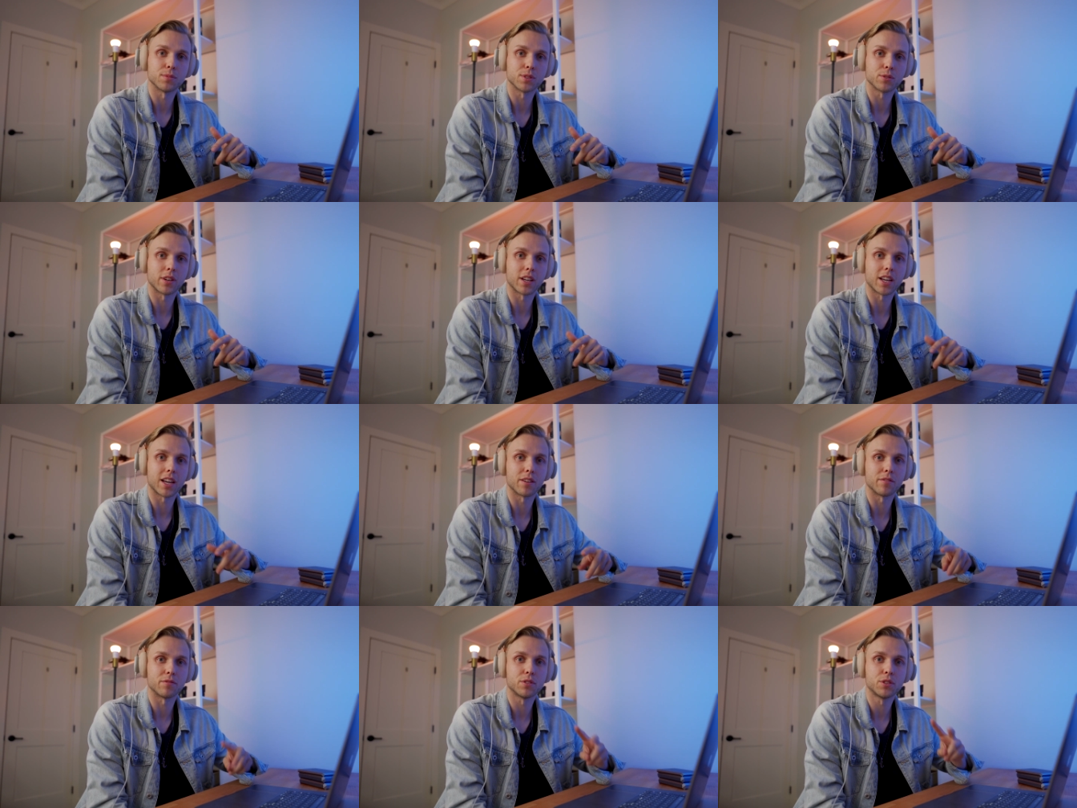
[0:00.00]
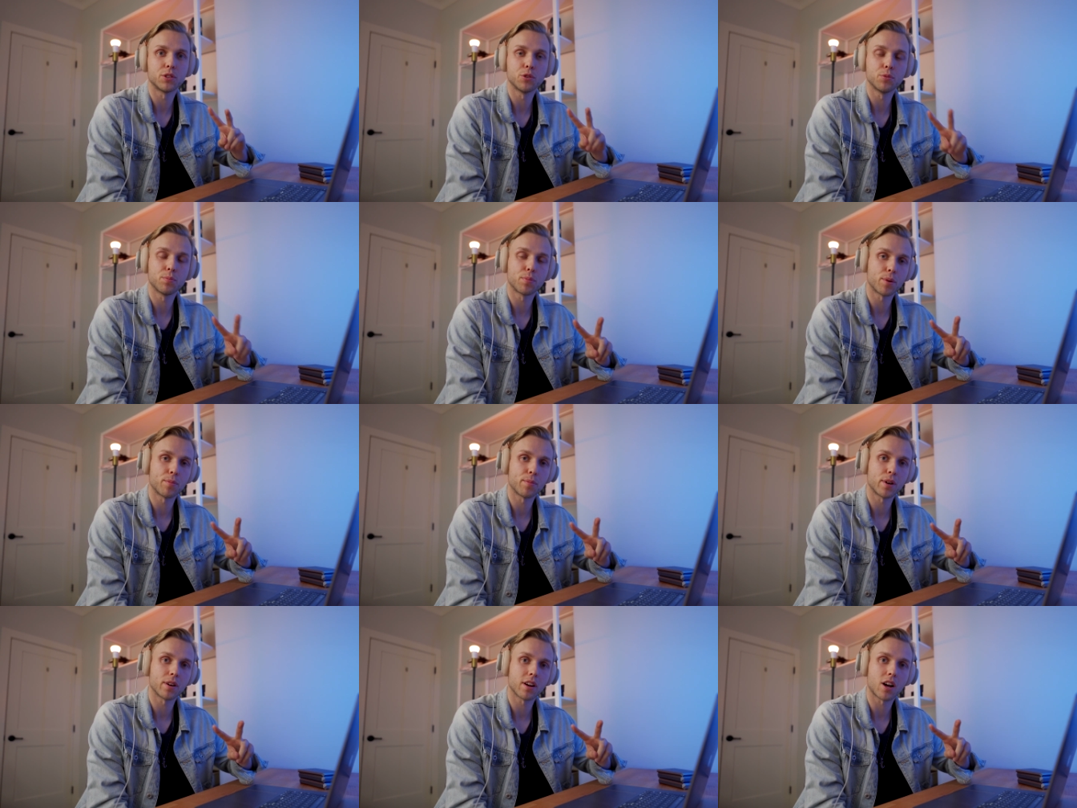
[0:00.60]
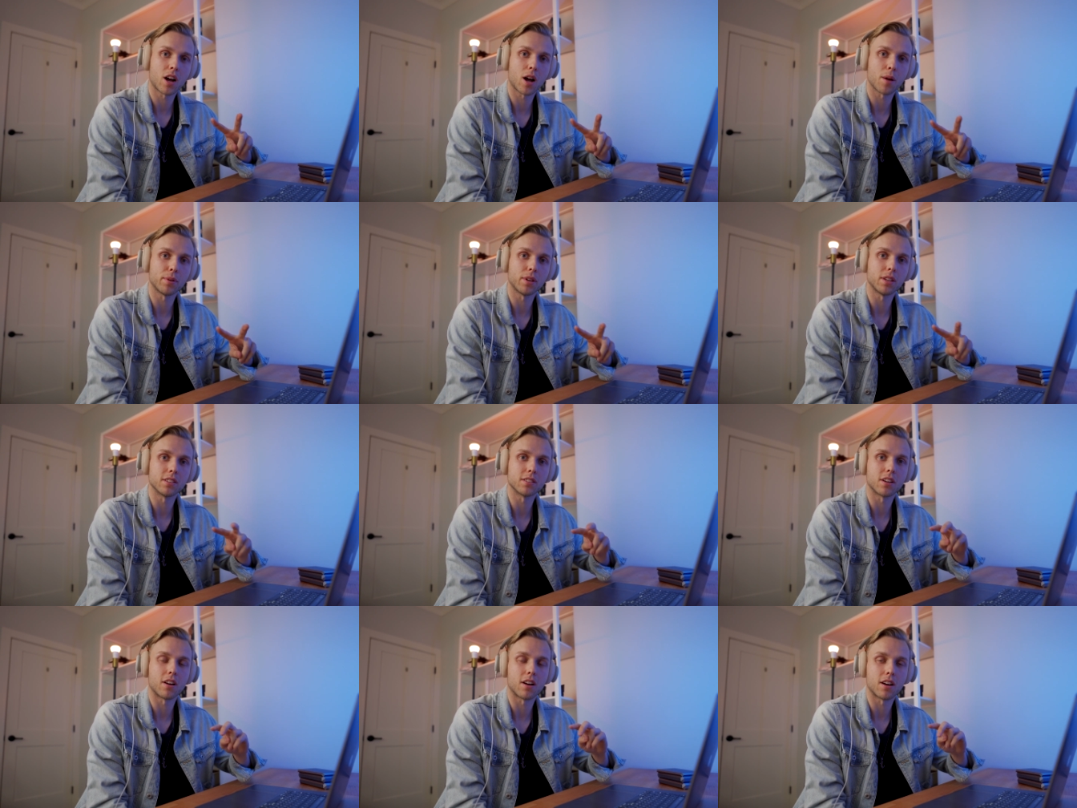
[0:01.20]
So I have two permanent
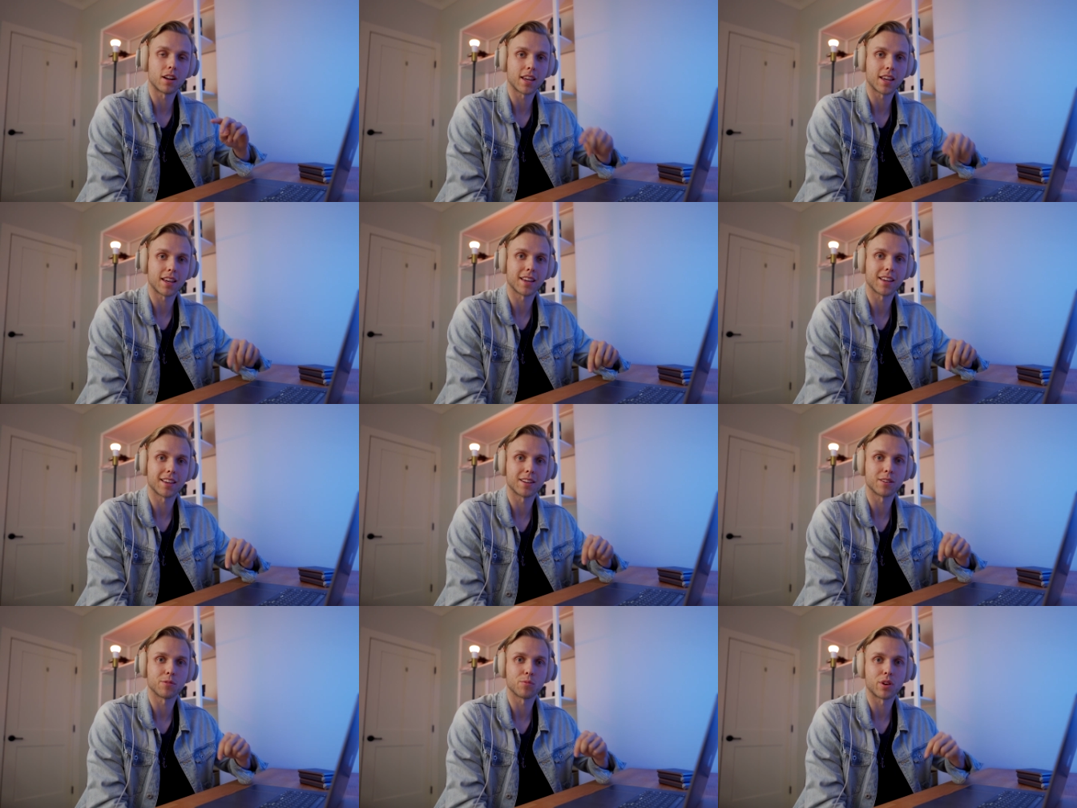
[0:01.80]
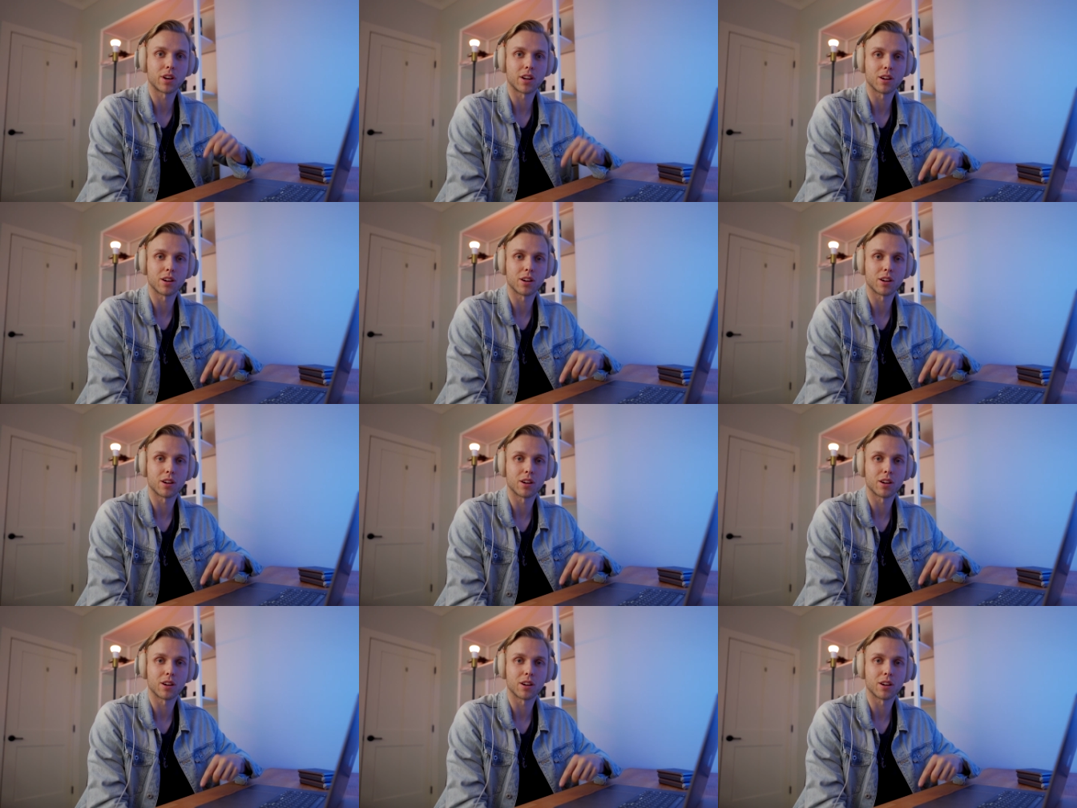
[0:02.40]
copies on hand, one